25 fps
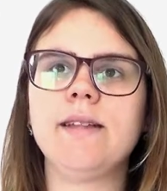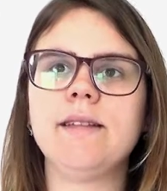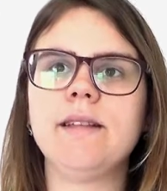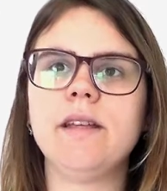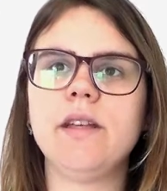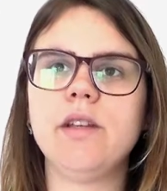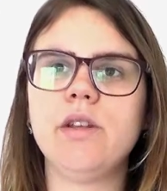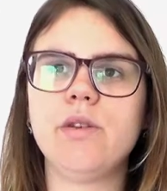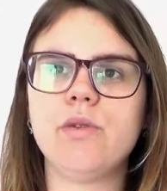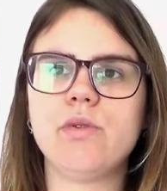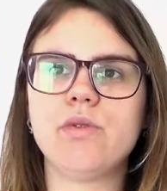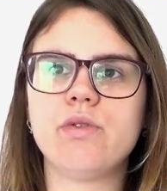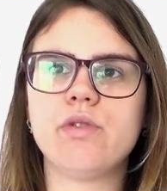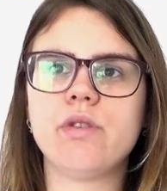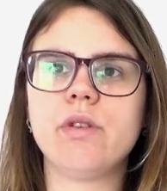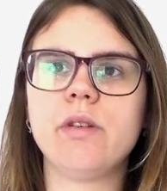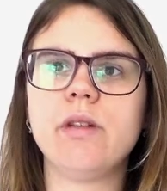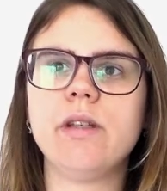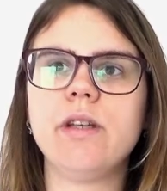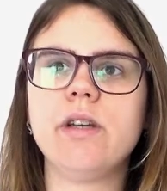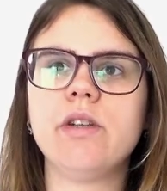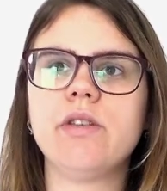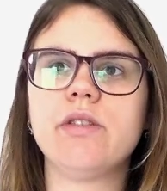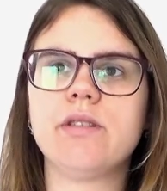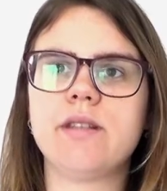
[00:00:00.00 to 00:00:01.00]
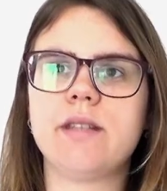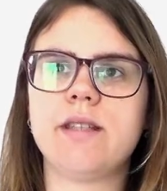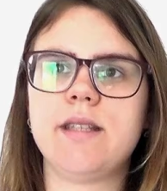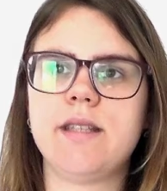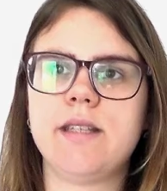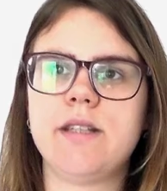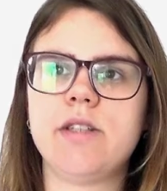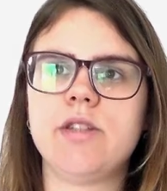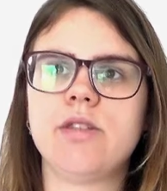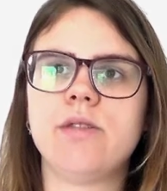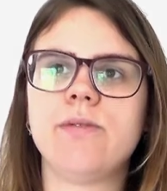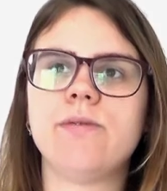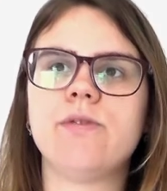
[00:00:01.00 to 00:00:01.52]
They usually
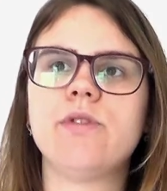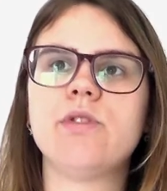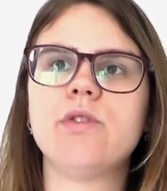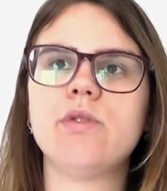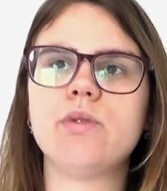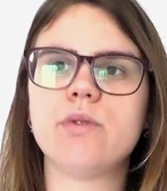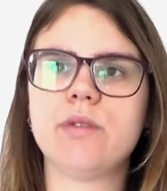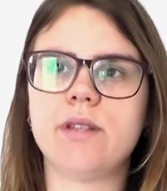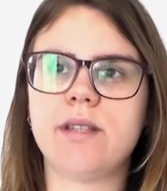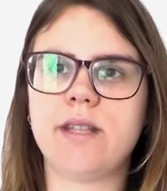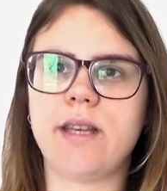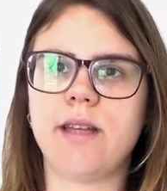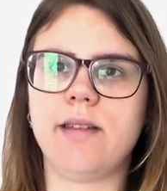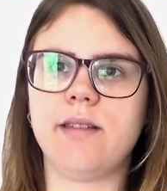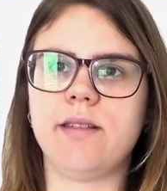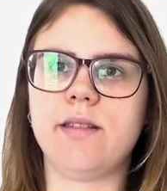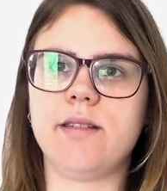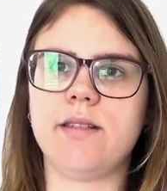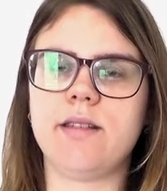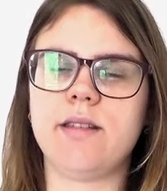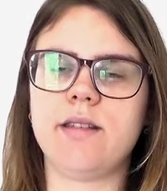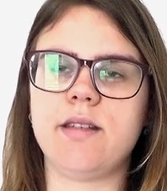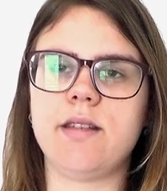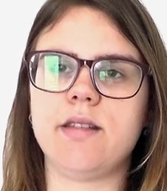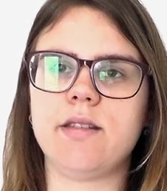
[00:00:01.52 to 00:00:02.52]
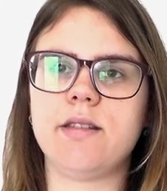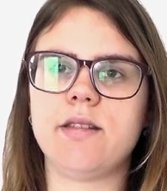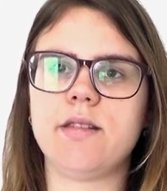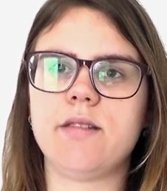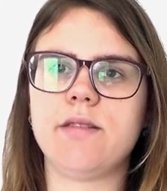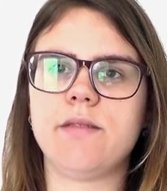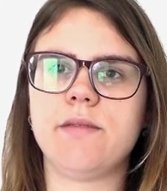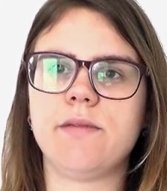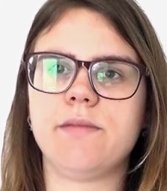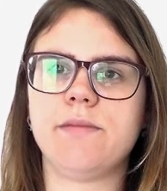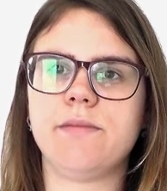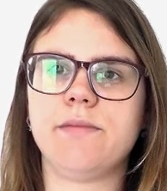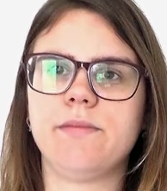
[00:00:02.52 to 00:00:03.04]
consist of two
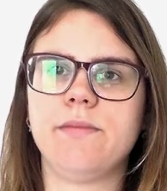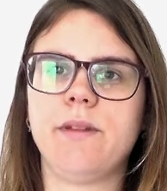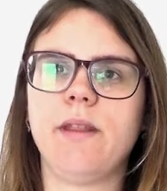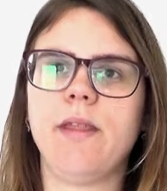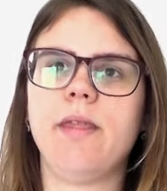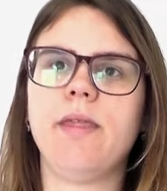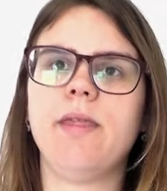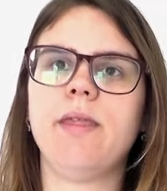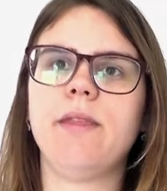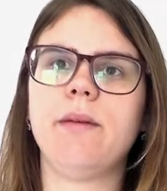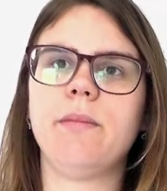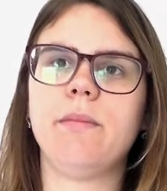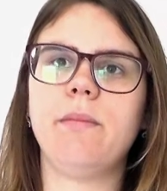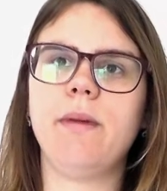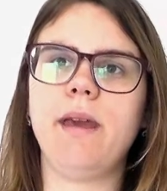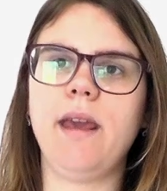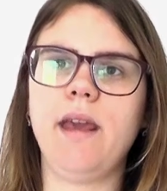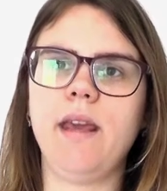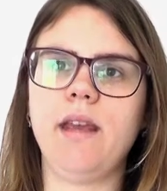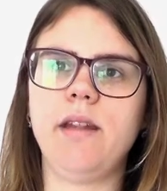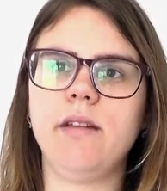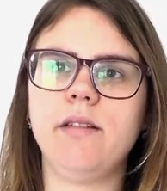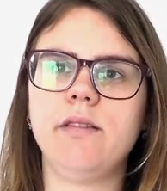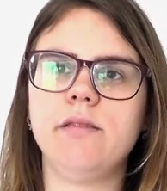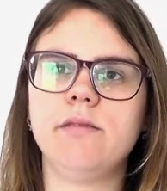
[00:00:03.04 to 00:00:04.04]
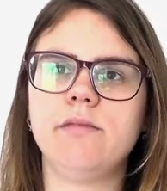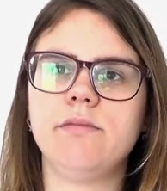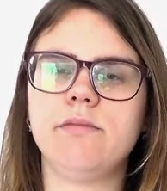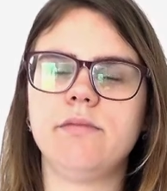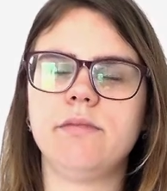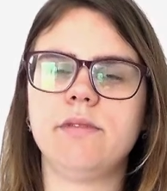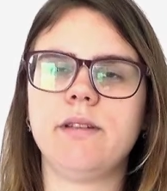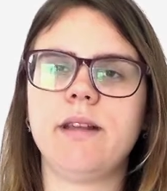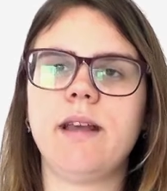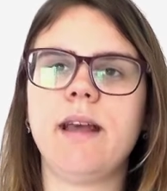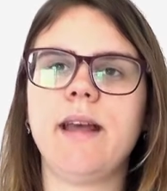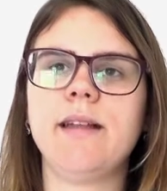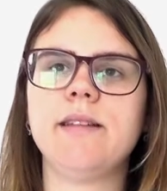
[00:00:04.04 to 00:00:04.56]
sentences, the
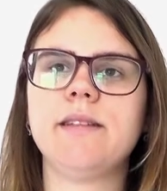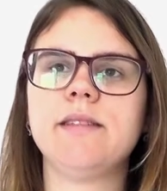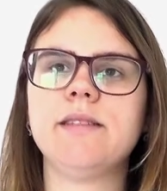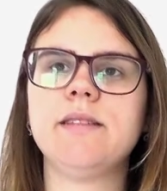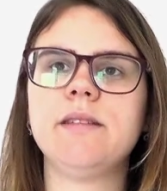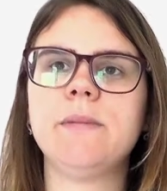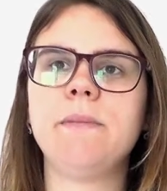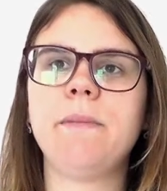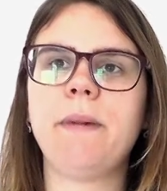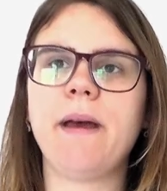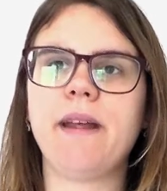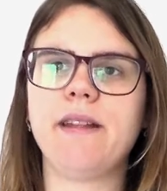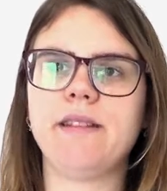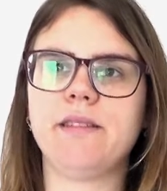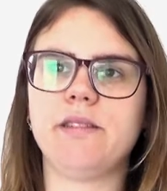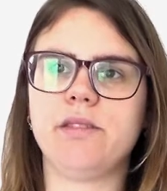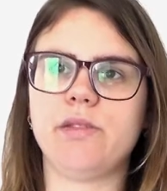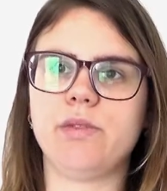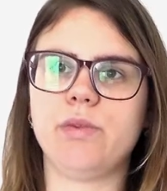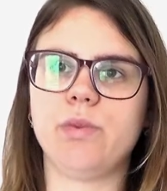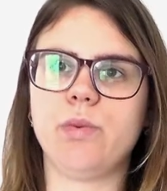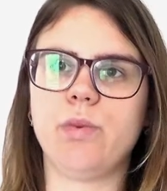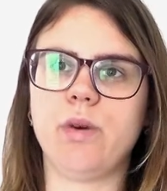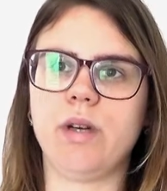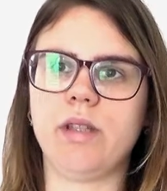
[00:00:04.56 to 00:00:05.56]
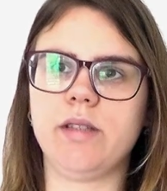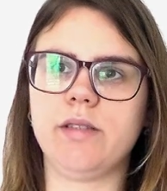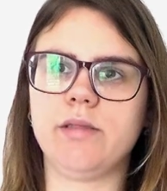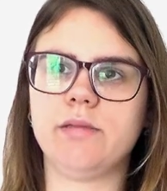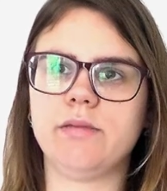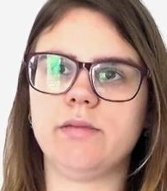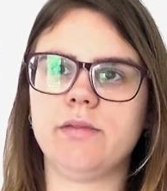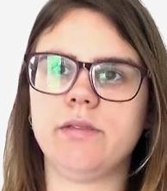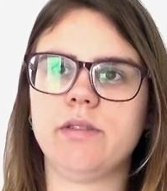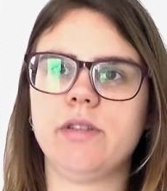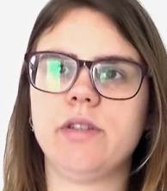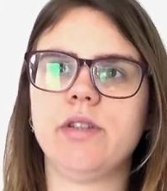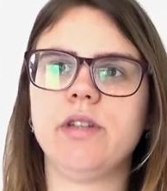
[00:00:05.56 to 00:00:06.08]
main and the dependent
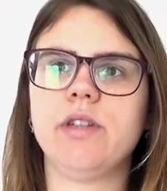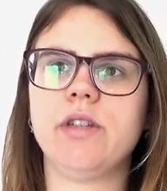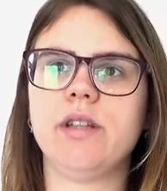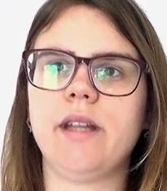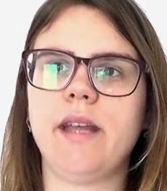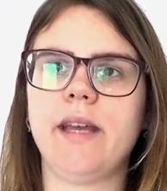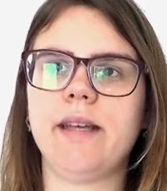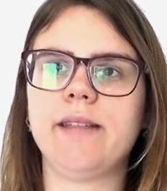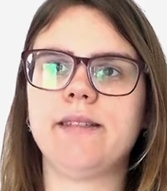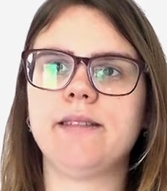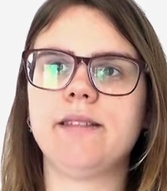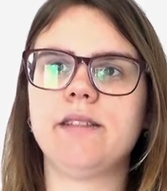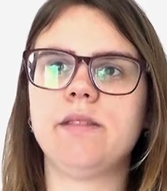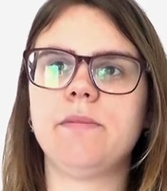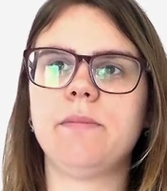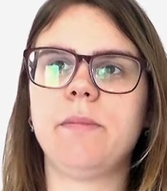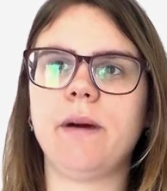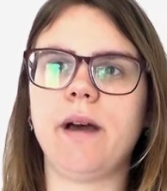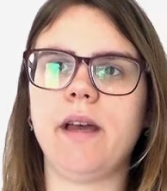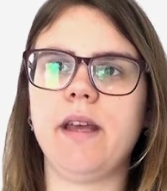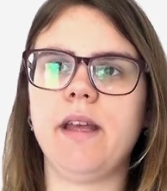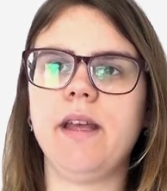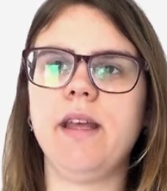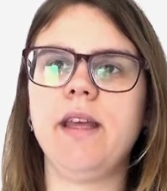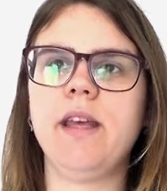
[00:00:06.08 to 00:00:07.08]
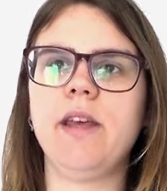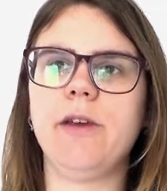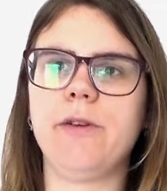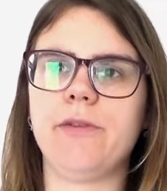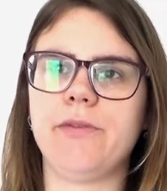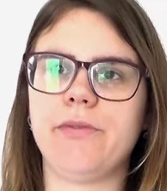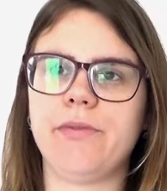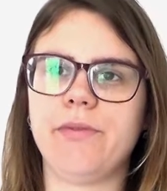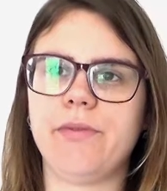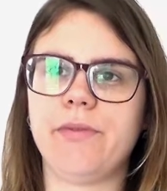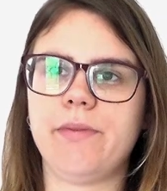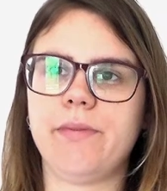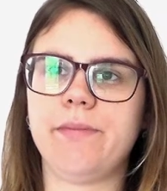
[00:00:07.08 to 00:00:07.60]
one, connected by
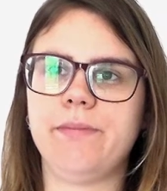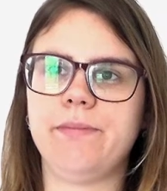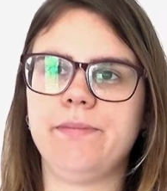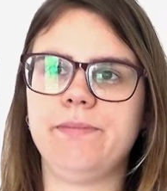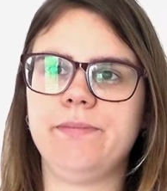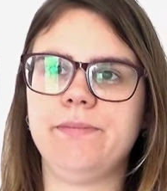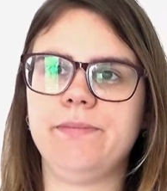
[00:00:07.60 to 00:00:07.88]
if.